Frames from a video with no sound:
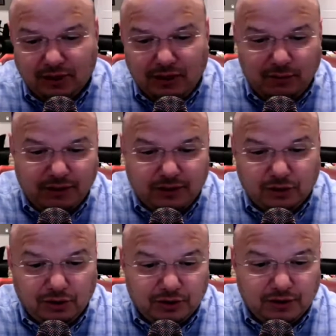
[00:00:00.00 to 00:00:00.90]
would it
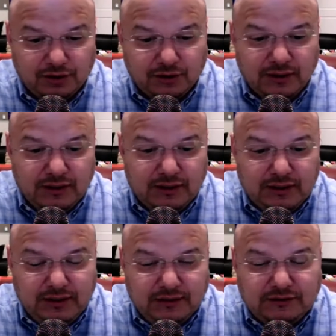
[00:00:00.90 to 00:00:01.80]
look? And
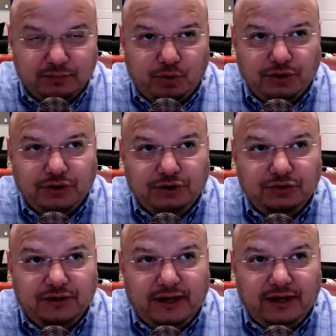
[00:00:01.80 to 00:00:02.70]
it's important to
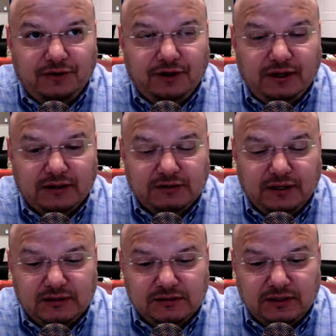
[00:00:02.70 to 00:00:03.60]
do that. I think
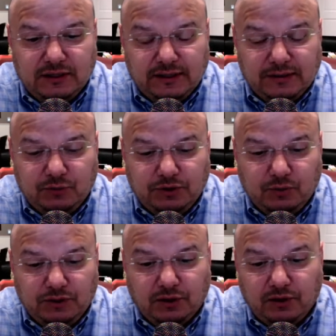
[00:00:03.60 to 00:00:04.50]
as we
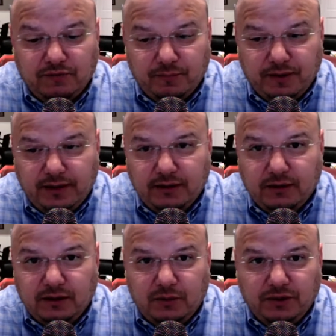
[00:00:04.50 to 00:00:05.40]
learn from that,
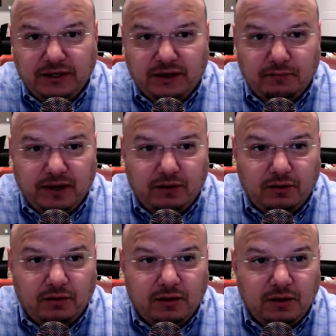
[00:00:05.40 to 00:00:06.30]
we get
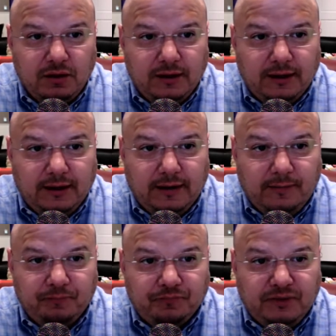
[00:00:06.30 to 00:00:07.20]
better
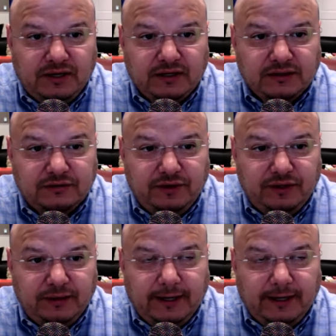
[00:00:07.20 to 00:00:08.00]
because of it.